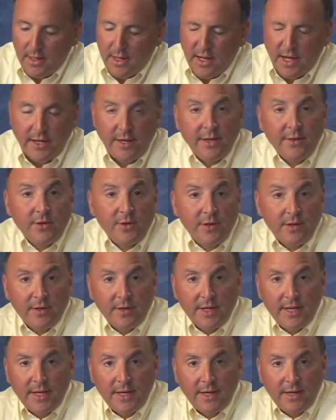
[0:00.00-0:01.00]

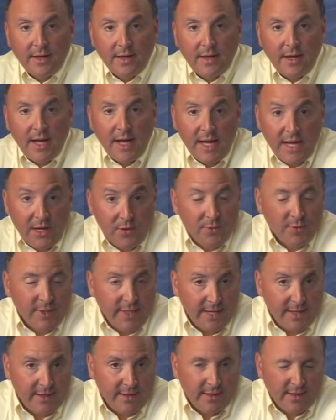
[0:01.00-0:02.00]
Another uh,
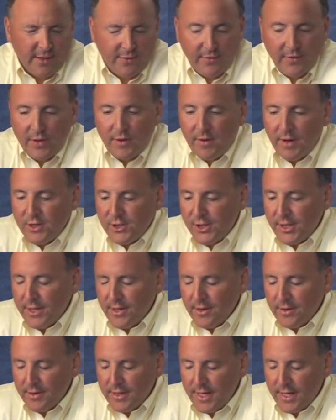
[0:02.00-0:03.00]
IE-related configuration
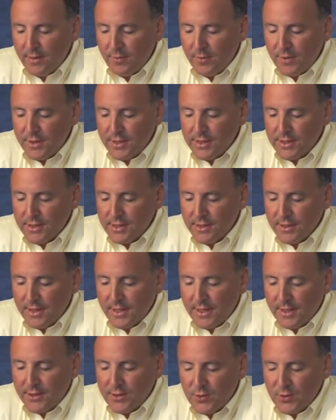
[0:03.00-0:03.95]
error that was a uh,